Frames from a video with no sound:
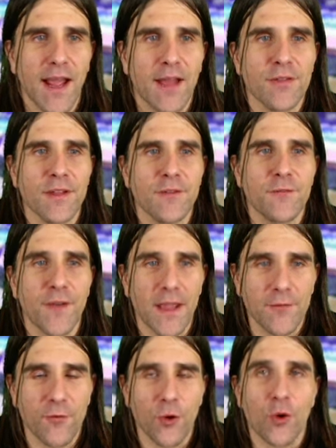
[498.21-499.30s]
and the
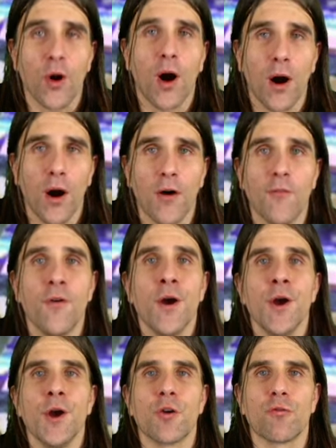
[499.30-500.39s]
favor of
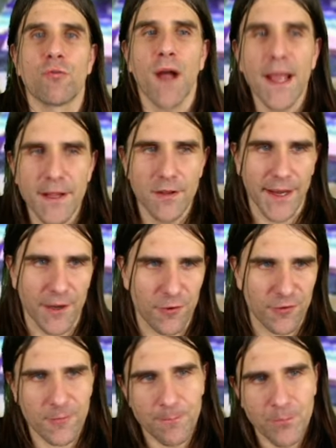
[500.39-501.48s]
regulators.